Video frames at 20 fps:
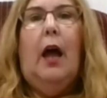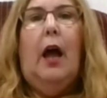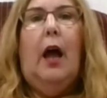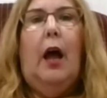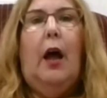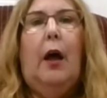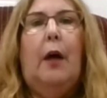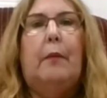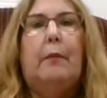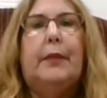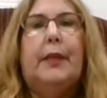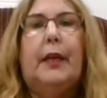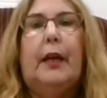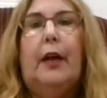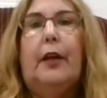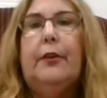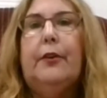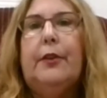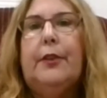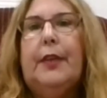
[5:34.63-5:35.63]
The
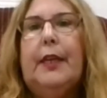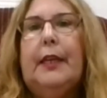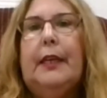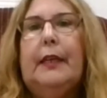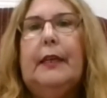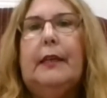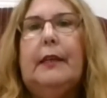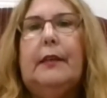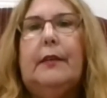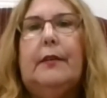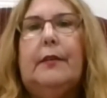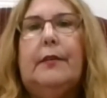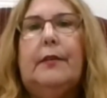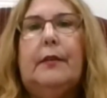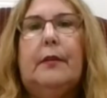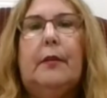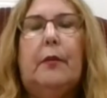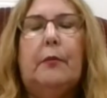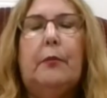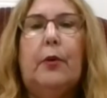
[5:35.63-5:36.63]
other thing is
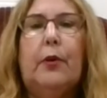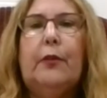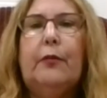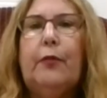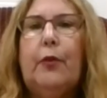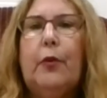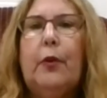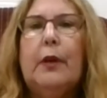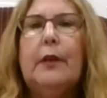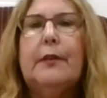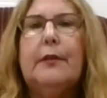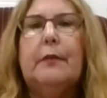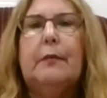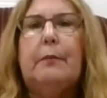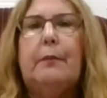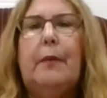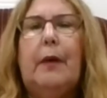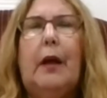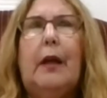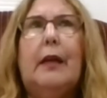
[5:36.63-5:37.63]
Ward 4
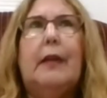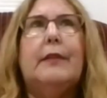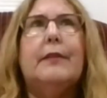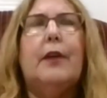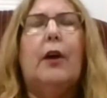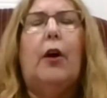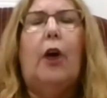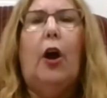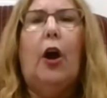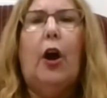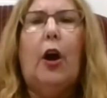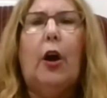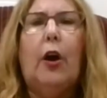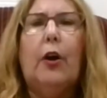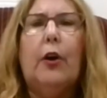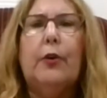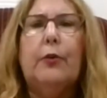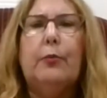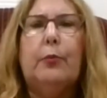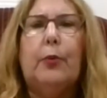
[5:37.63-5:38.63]
is a
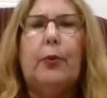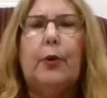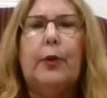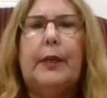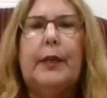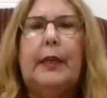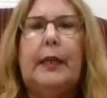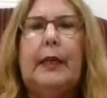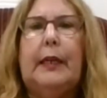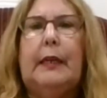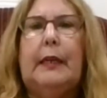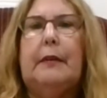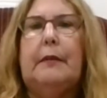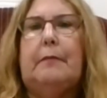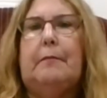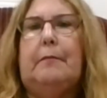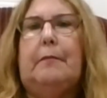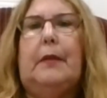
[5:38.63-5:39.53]
hardworking,